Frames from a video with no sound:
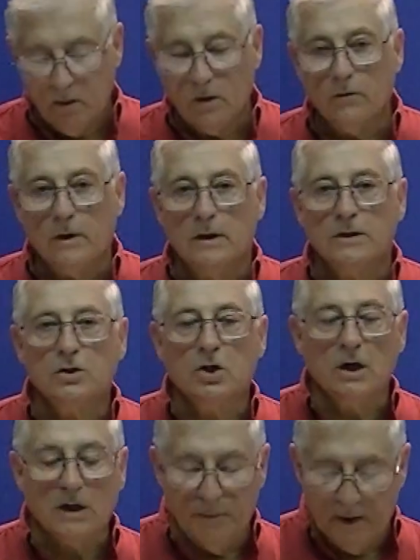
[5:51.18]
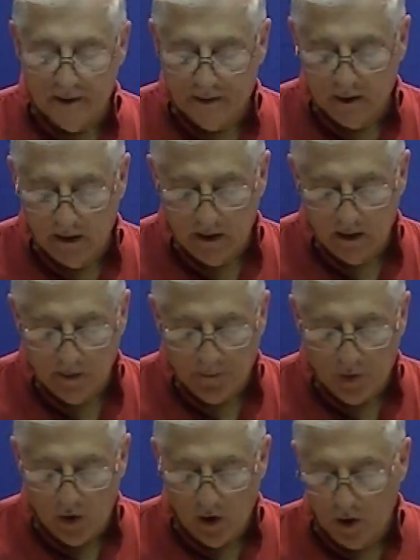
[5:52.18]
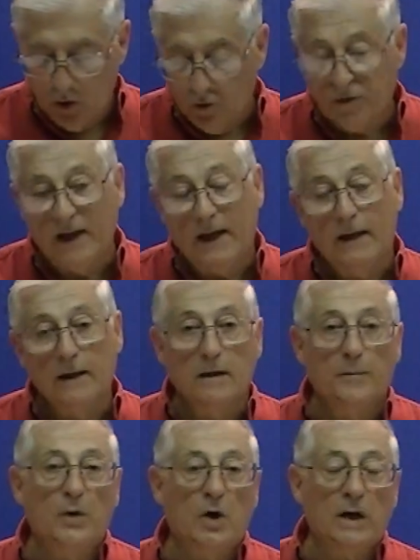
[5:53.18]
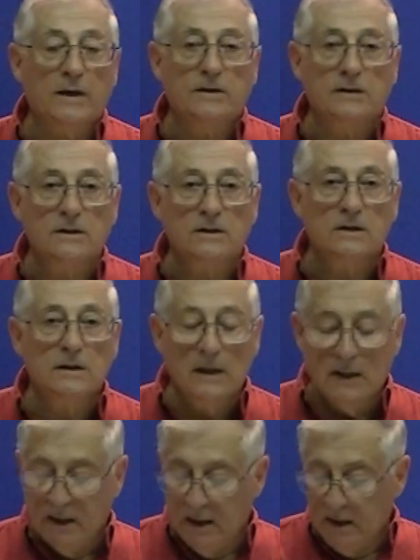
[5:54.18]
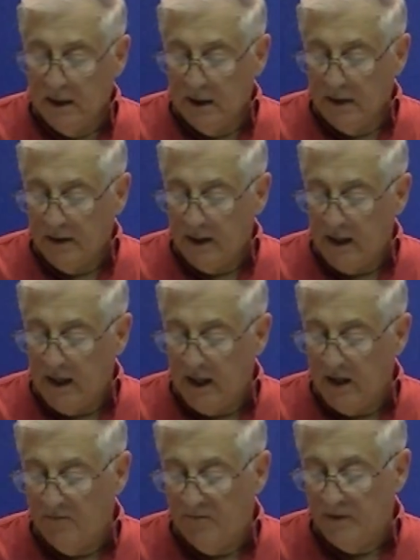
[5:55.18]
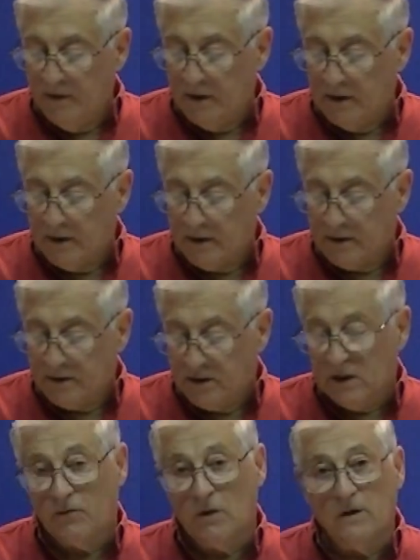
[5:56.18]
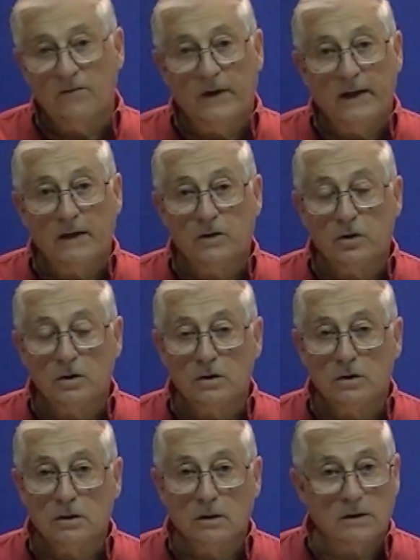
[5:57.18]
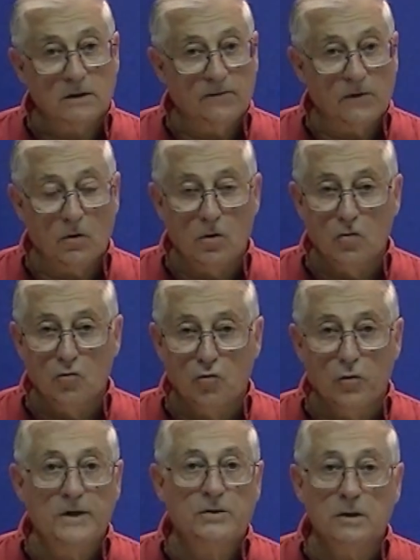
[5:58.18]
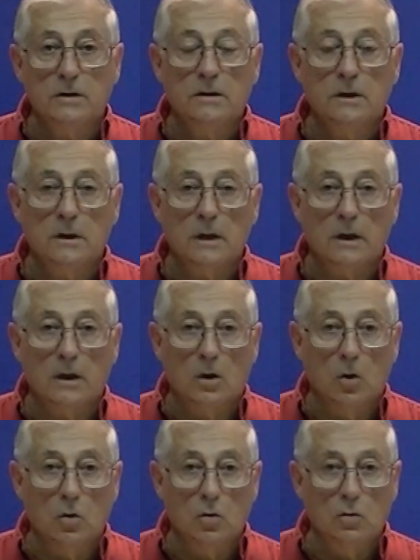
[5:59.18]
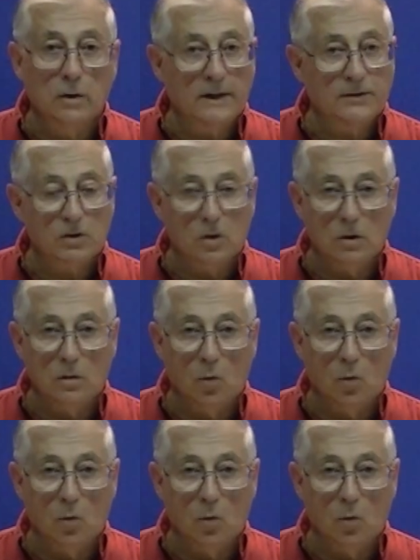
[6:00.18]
All right, let's talk about the polyurethane and epoxies. They have several advantages. It's a very rigid glue. It's a